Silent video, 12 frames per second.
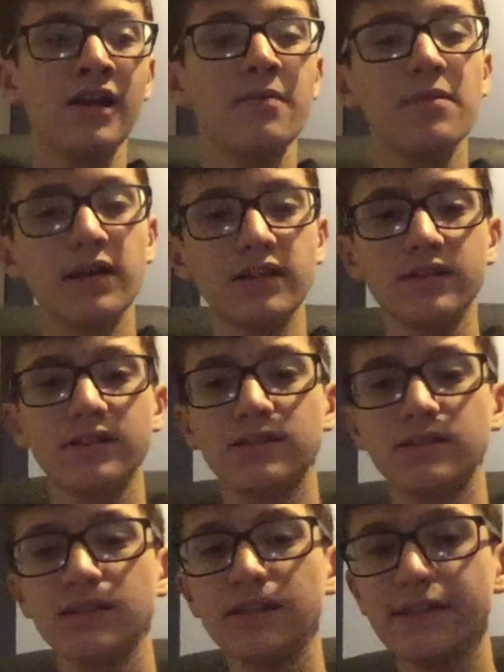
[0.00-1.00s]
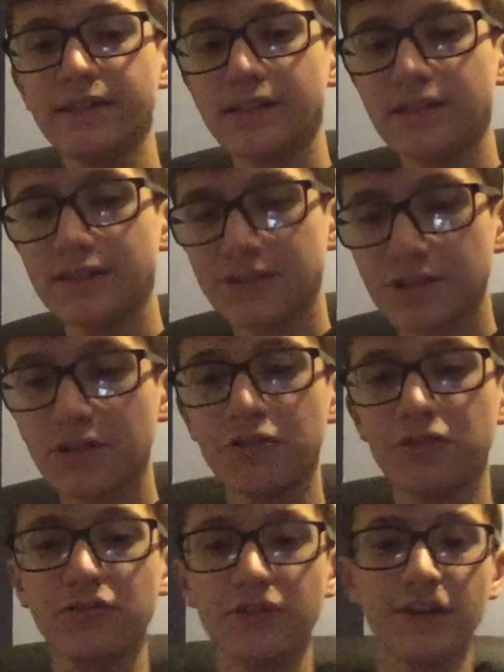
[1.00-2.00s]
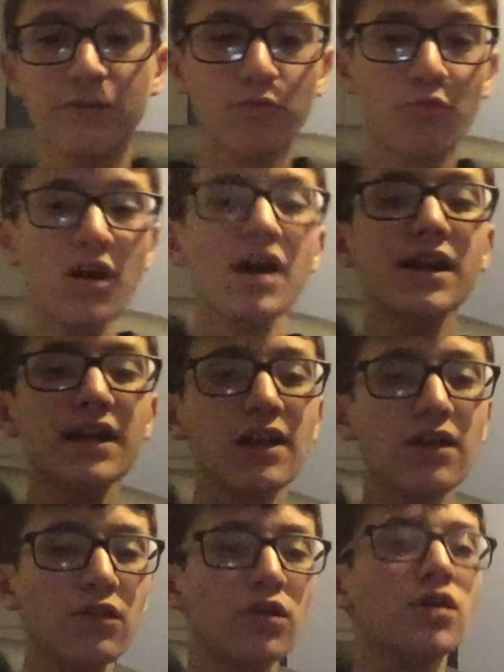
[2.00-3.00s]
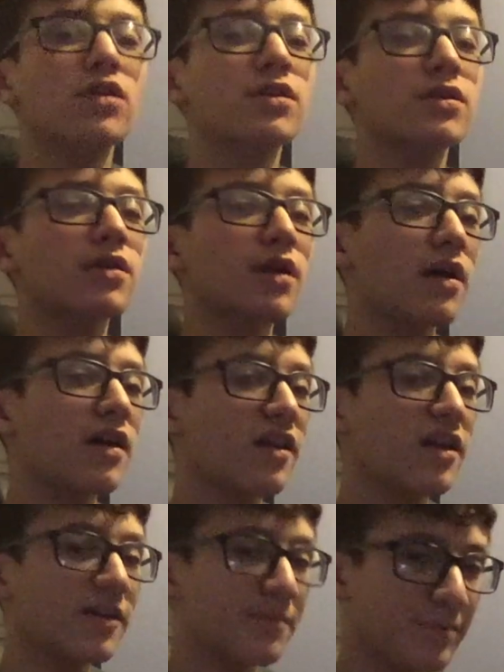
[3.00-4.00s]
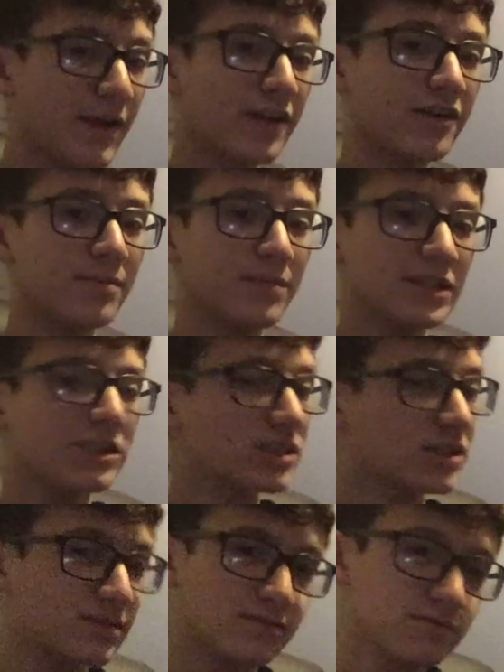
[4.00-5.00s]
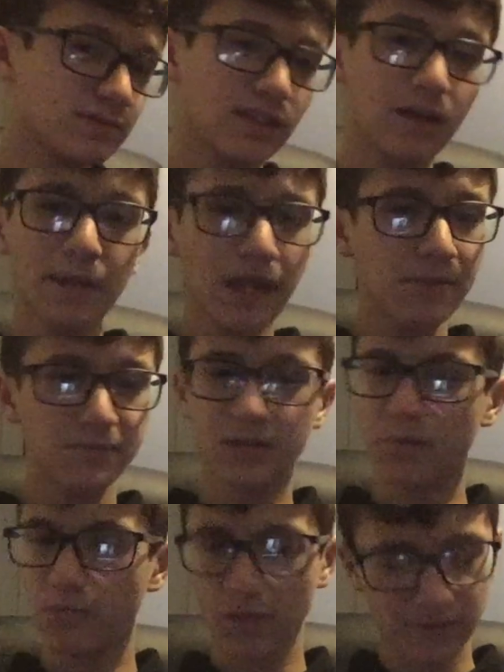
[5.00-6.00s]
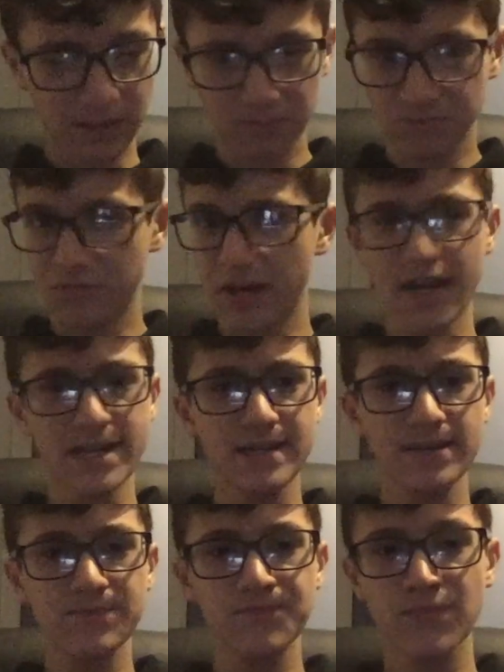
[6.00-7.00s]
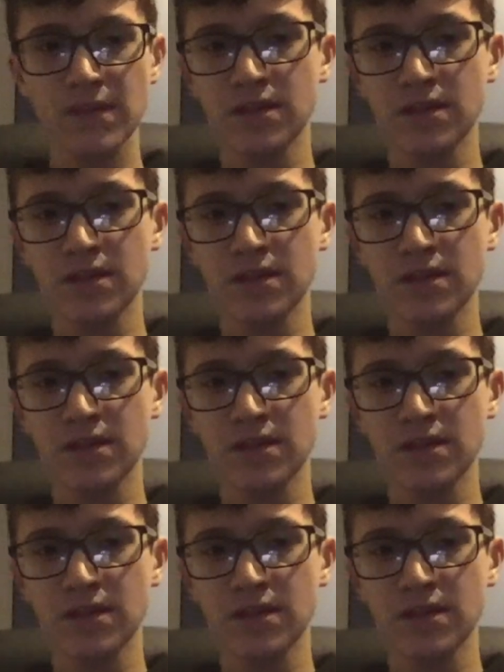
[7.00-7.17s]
But, so they want to look better by just coming up with some random